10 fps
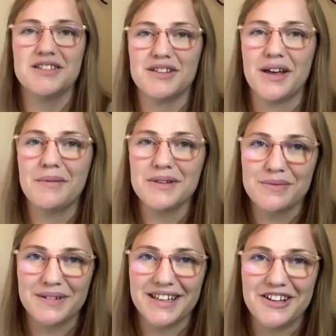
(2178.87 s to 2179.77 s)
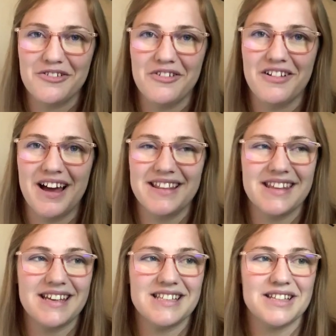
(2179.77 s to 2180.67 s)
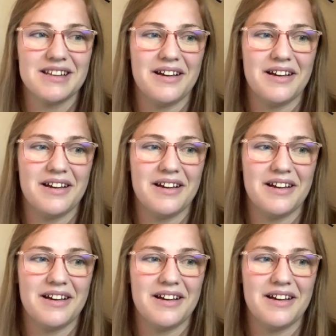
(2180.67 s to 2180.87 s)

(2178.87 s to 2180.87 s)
So that was really cool. I think it's